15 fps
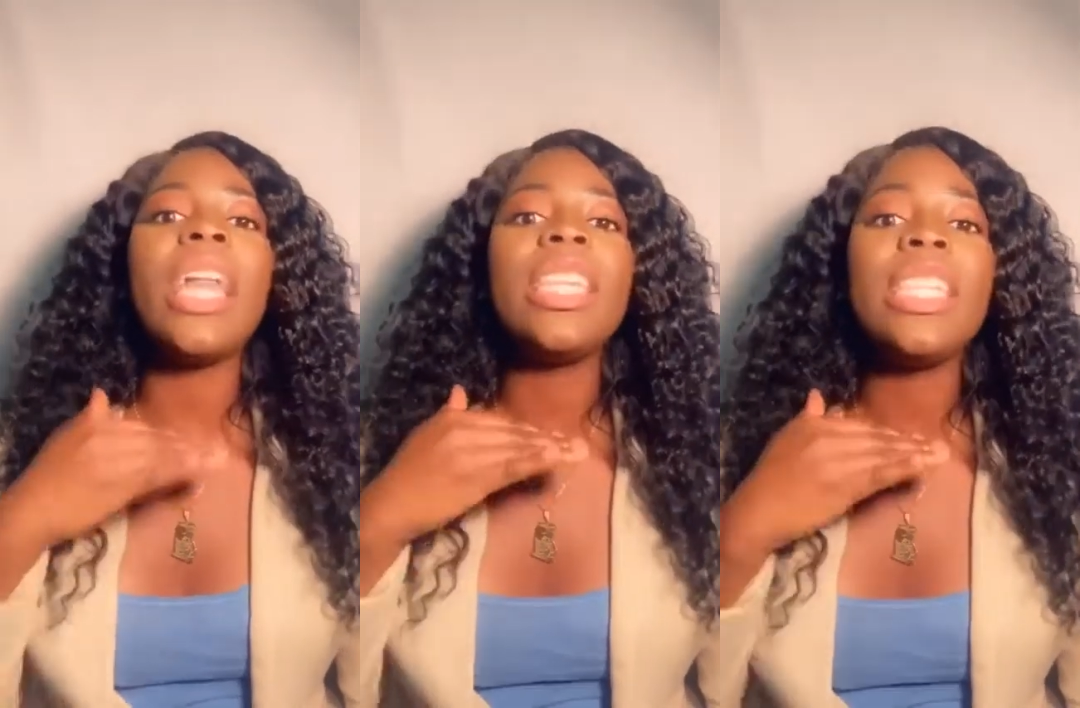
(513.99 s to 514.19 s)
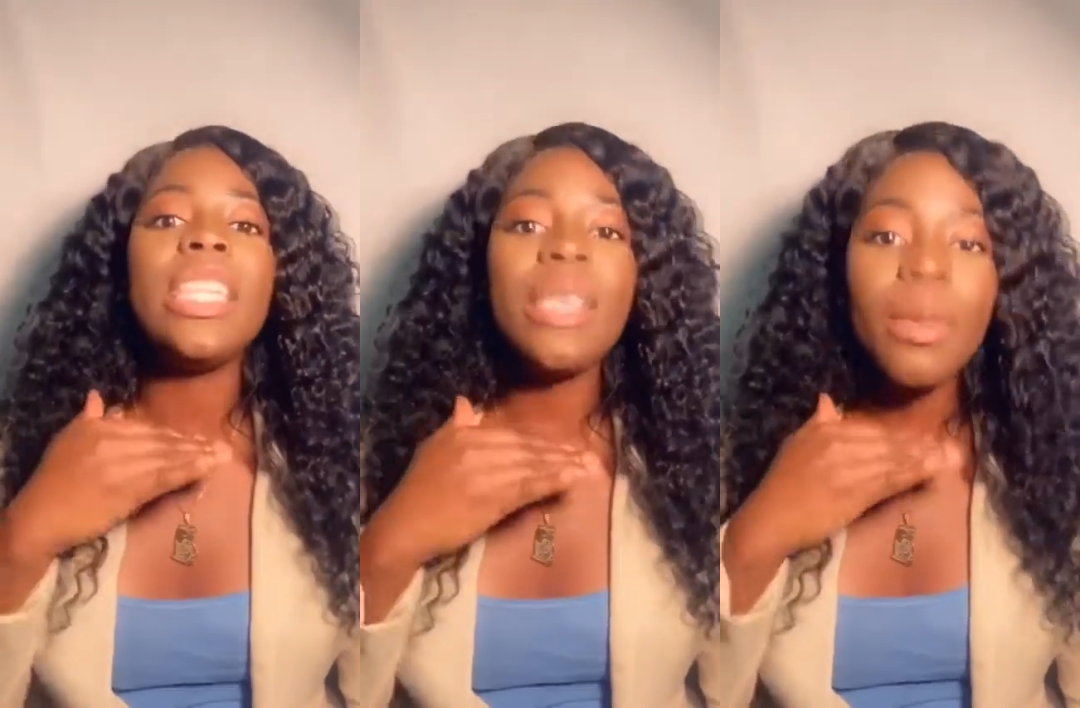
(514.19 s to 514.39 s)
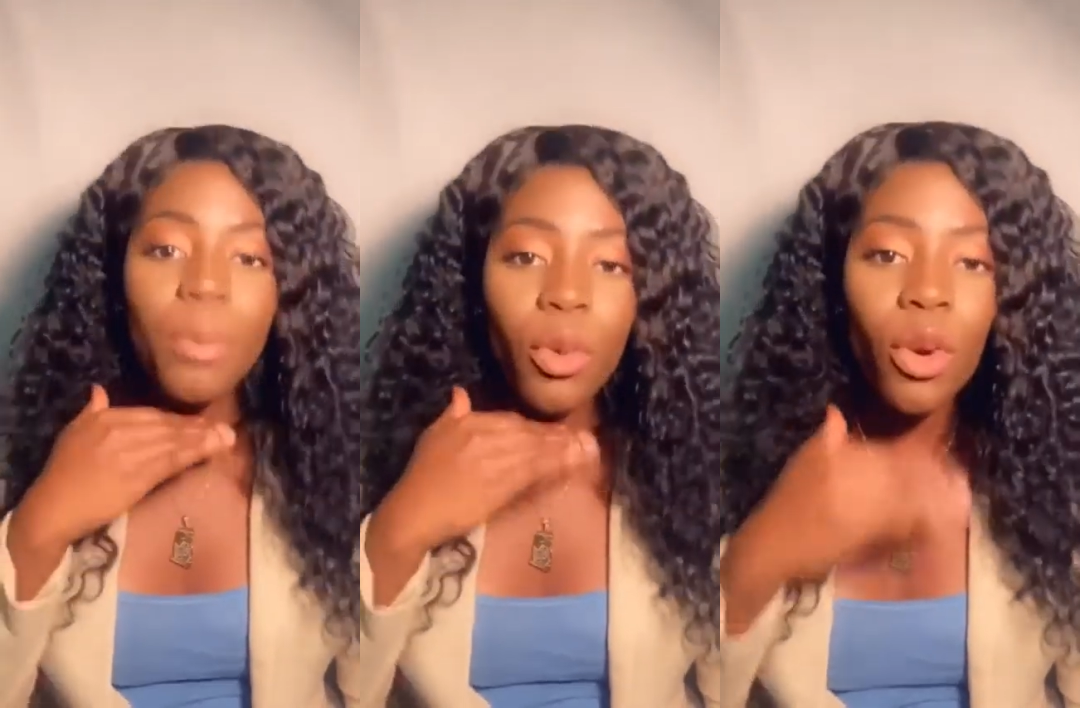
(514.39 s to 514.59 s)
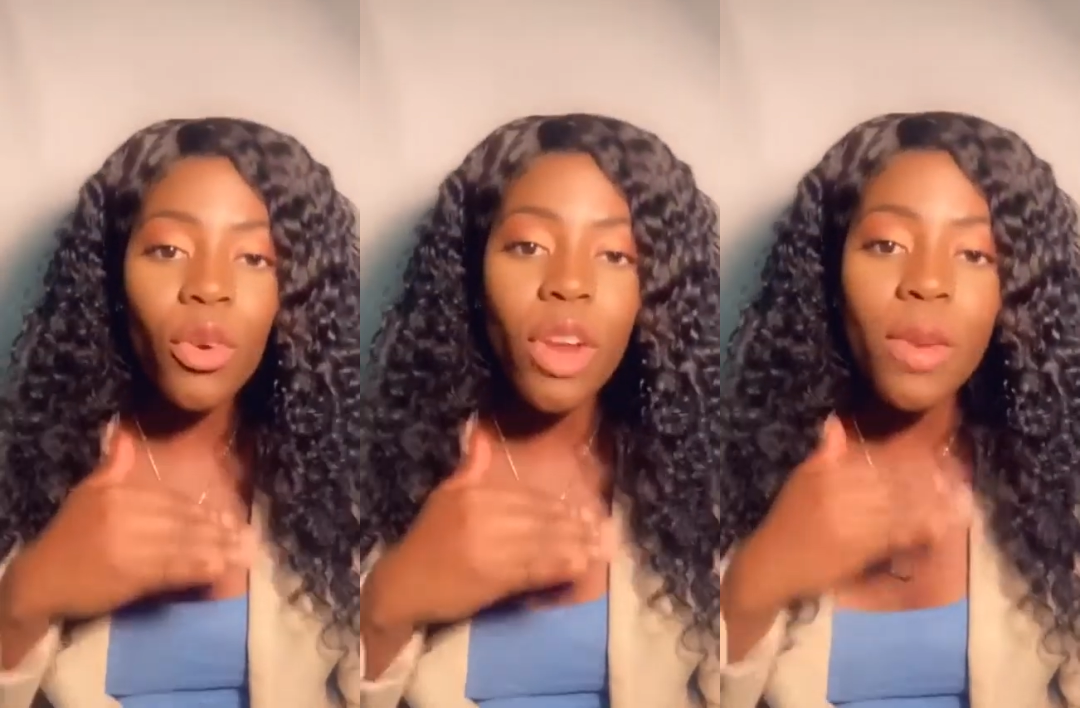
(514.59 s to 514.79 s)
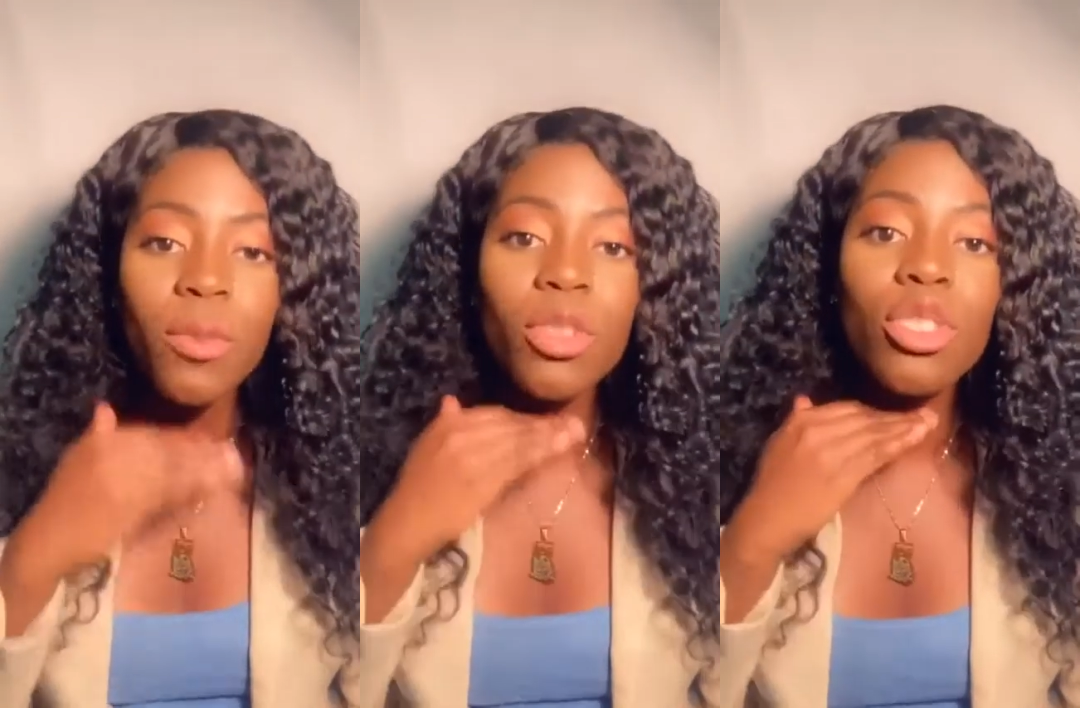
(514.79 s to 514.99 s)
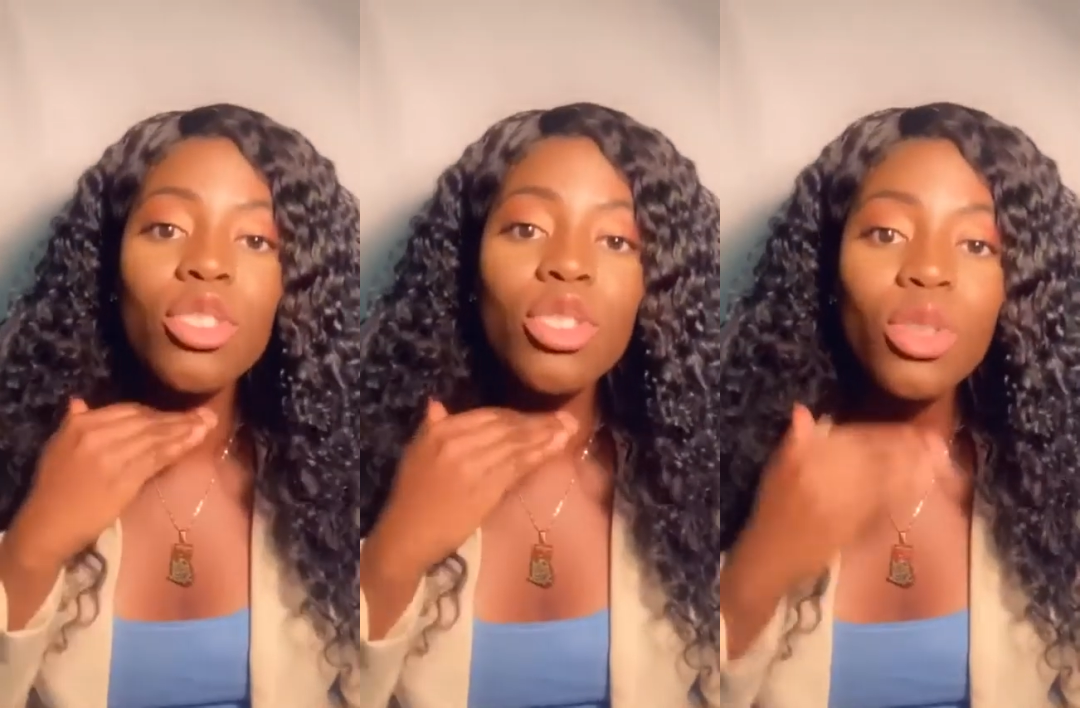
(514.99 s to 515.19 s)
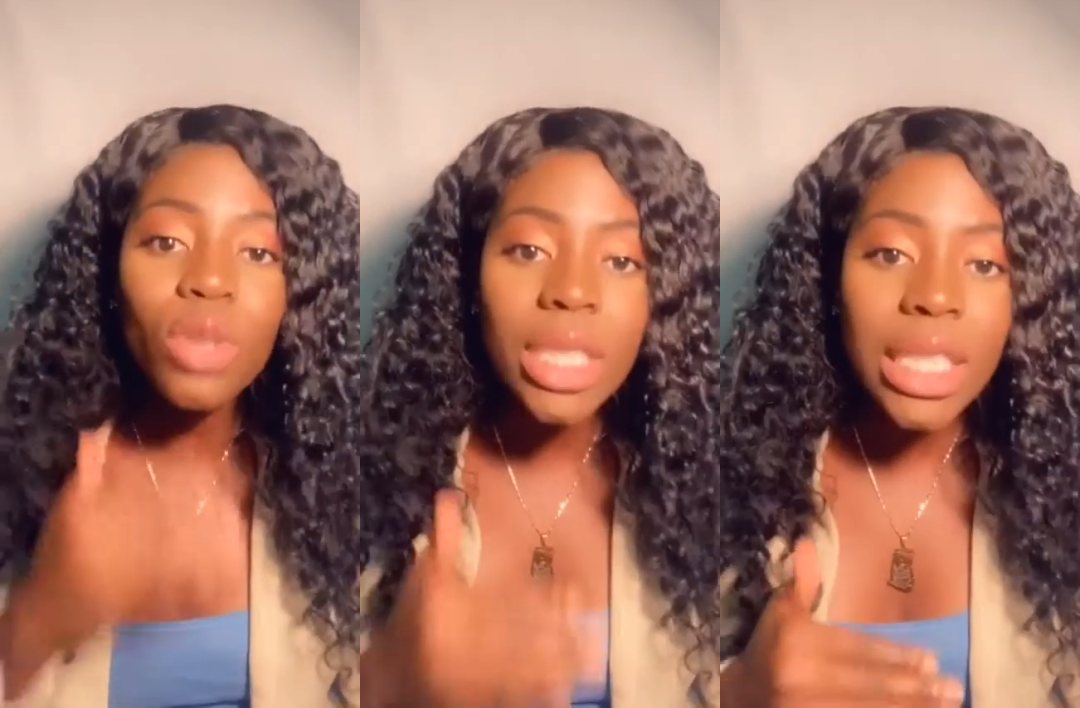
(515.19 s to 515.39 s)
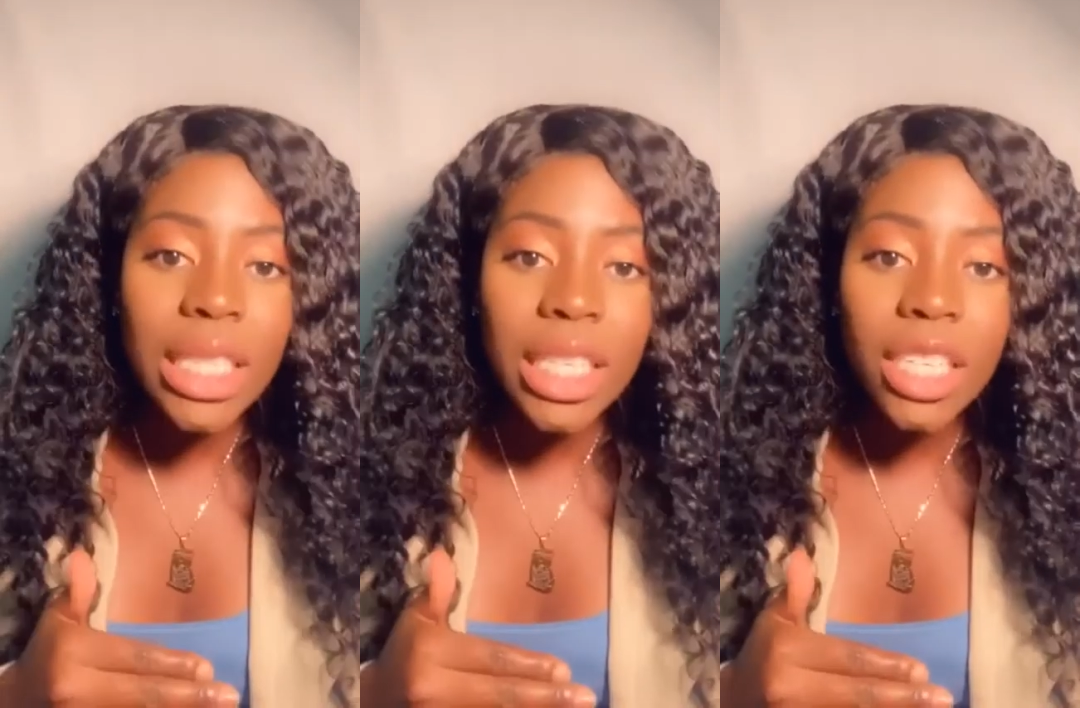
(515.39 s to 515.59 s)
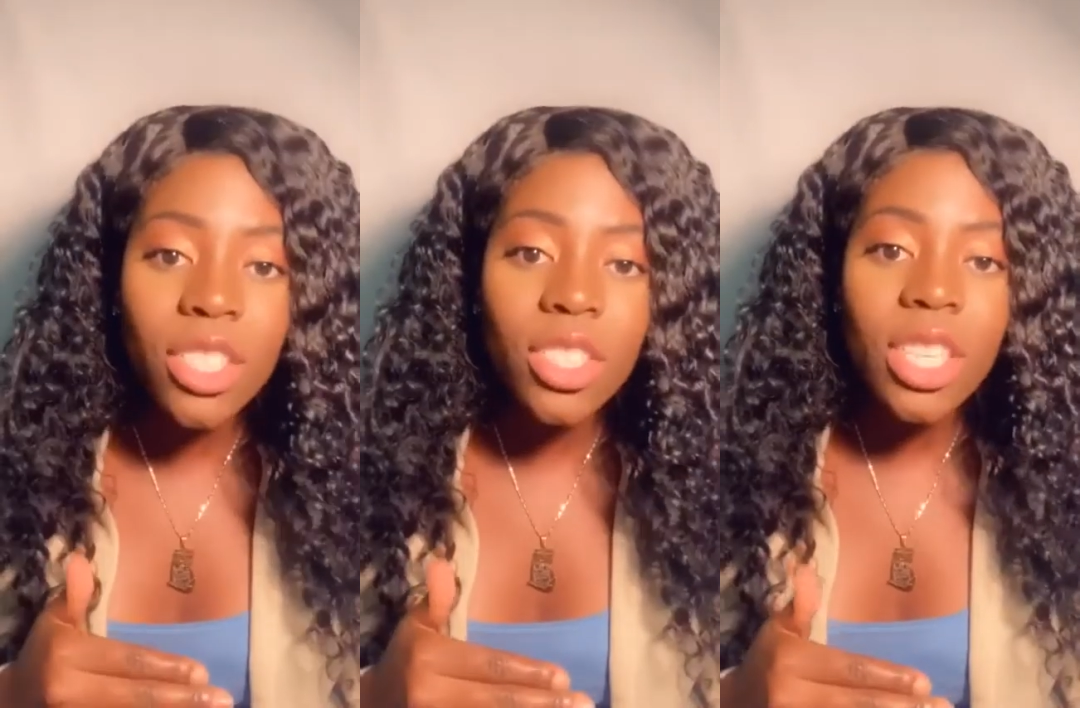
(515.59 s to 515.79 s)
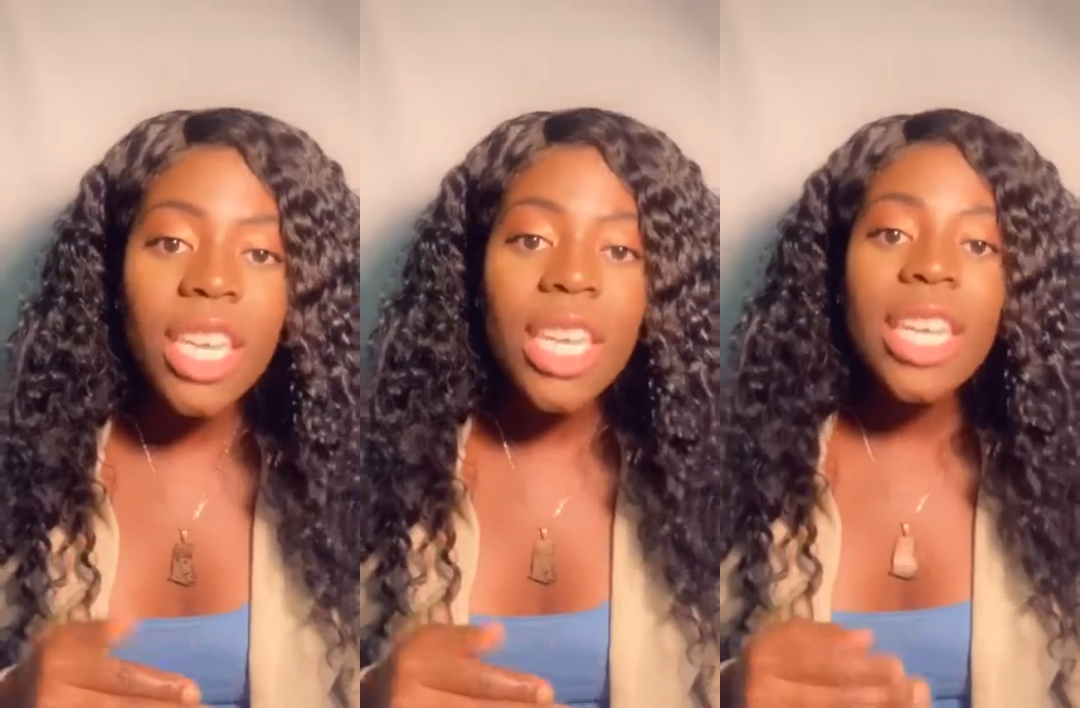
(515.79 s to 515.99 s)
the program was 2
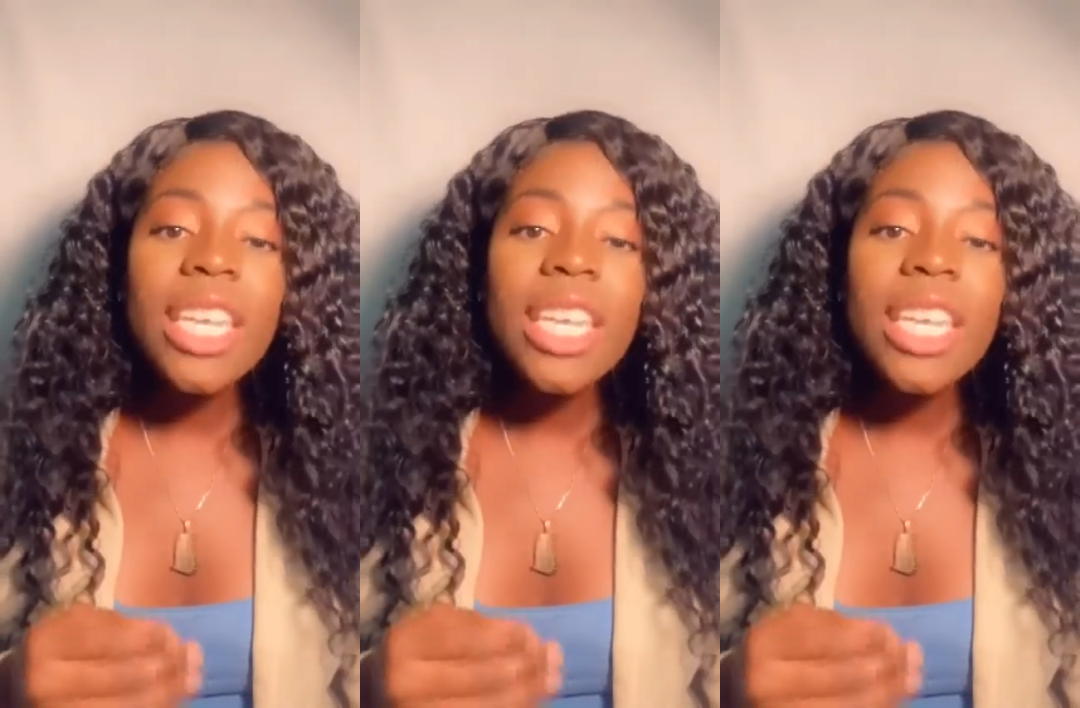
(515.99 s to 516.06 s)
years.